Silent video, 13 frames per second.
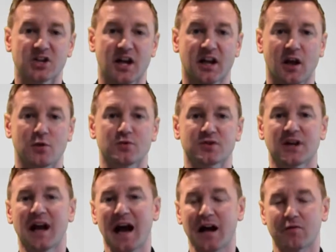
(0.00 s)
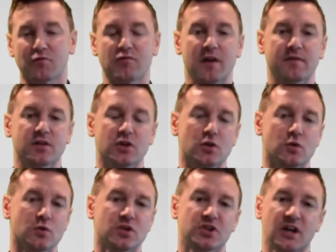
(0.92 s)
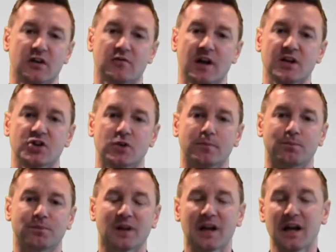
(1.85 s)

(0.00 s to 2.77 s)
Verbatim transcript: checkouts and revenue generation.